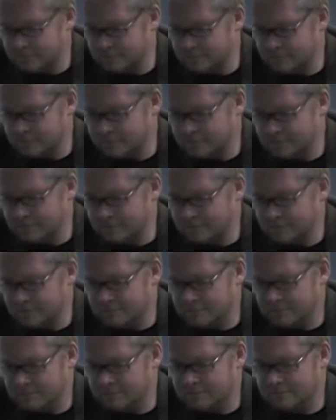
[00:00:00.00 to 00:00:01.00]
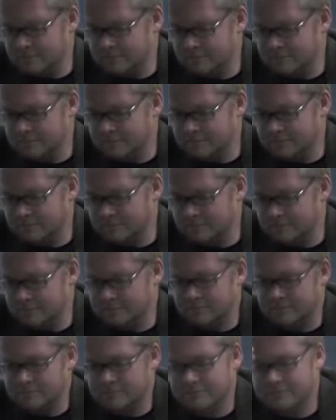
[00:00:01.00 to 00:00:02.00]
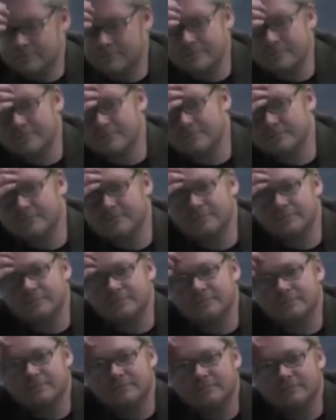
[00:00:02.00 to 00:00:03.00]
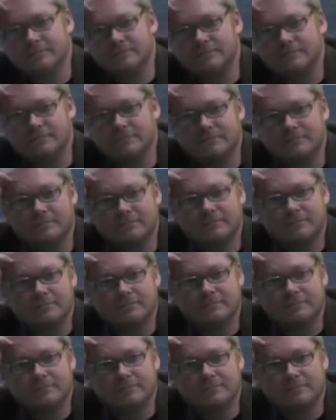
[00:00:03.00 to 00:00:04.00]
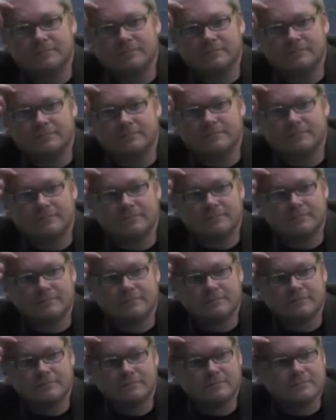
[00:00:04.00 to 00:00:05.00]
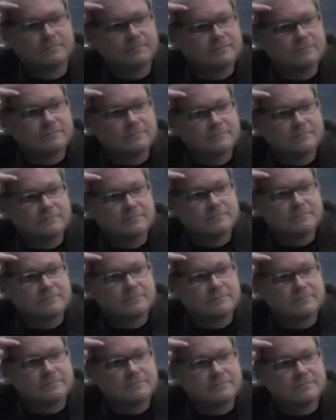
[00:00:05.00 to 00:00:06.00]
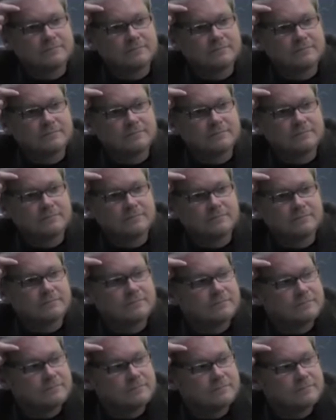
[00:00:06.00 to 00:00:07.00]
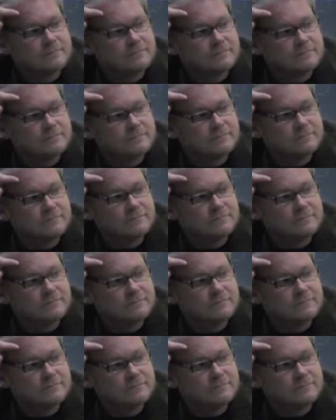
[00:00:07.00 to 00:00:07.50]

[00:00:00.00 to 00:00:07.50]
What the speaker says: No words are spoken by the person on screen.